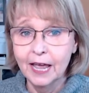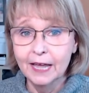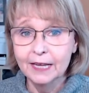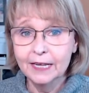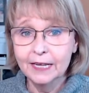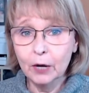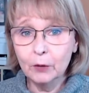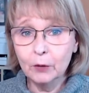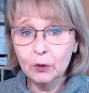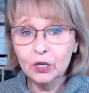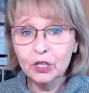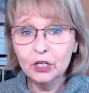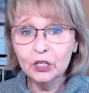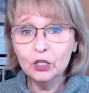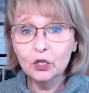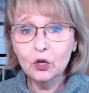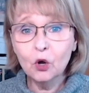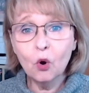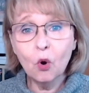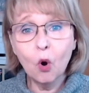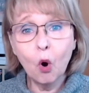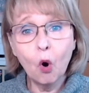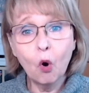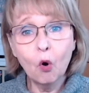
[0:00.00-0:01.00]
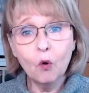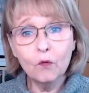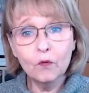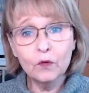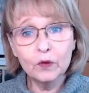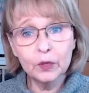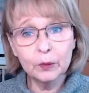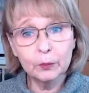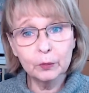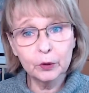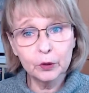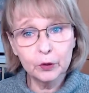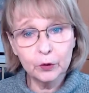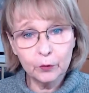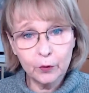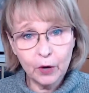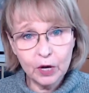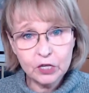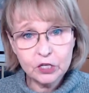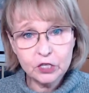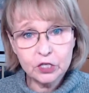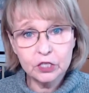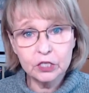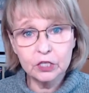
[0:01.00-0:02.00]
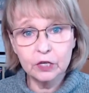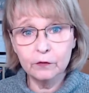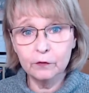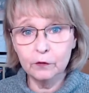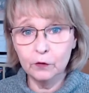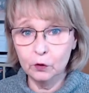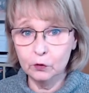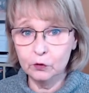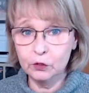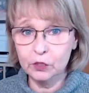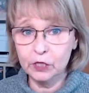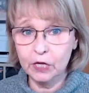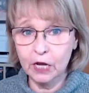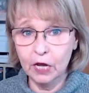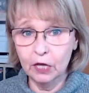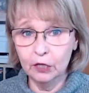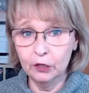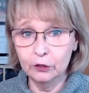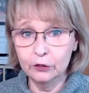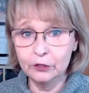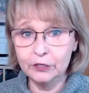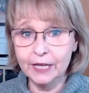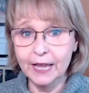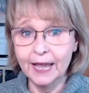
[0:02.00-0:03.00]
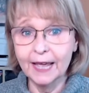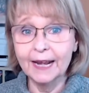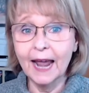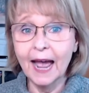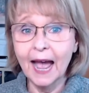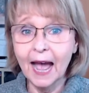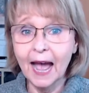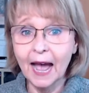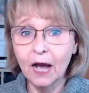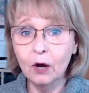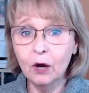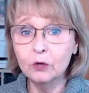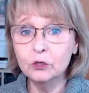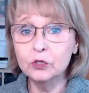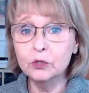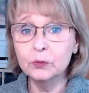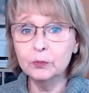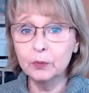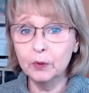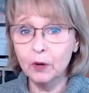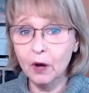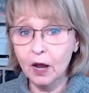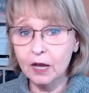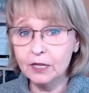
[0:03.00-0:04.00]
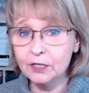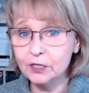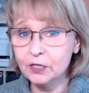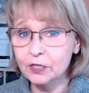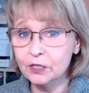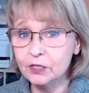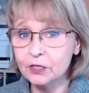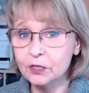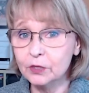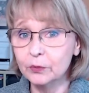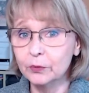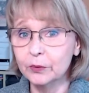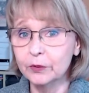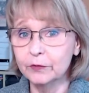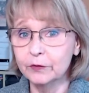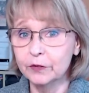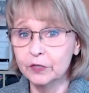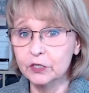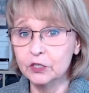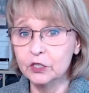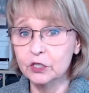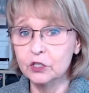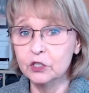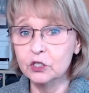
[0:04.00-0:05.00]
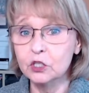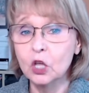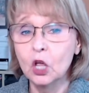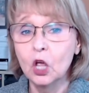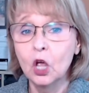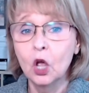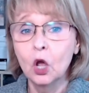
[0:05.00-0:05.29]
Now we're going to go over the progression of those colors and how to process the revisions